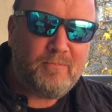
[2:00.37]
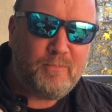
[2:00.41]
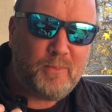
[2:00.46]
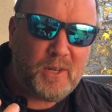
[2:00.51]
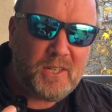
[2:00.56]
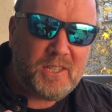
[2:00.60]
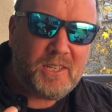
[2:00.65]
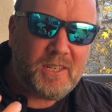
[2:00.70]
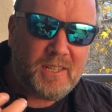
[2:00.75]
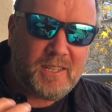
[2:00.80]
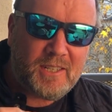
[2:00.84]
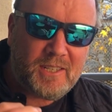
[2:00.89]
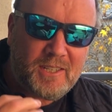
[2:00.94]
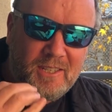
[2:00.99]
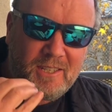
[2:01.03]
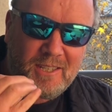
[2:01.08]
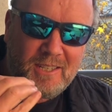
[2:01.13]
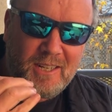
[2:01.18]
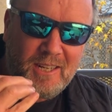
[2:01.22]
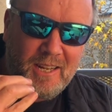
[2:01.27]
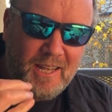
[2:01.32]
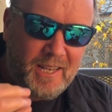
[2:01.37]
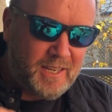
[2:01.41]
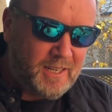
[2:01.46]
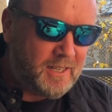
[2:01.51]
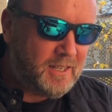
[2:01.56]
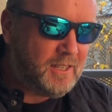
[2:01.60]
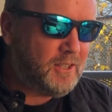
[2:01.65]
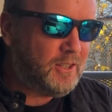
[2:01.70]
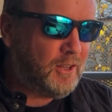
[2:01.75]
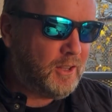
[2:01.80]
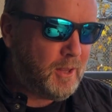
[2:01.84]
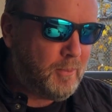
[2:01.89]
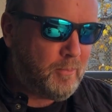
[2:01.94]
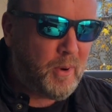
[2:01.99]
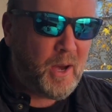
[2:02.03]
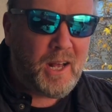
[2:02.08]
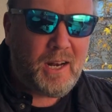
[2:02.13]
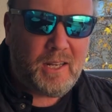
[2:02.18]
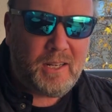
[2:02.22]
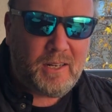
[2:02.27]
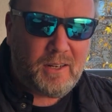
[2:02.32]
bitterness just lingers on the
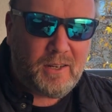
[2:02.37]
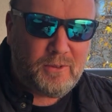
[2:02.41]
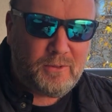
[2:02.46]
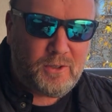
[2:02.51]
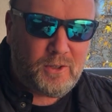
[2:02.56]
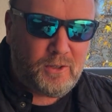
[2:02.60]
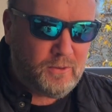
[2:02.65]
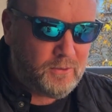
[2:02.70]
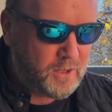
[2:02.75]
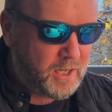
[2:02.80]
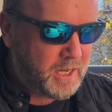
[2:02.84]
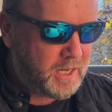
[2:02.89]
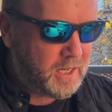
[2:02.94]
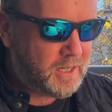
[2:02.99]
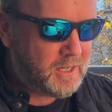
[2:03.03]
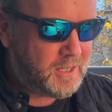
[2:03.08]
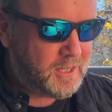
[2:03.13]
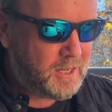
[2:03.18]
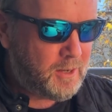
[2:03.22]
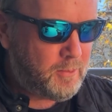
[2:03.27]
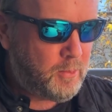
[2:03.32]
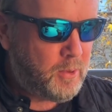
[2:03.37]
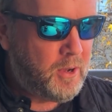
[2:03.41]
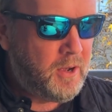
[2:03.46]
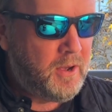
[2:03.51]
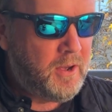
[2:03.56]
palate after you've taken a sip.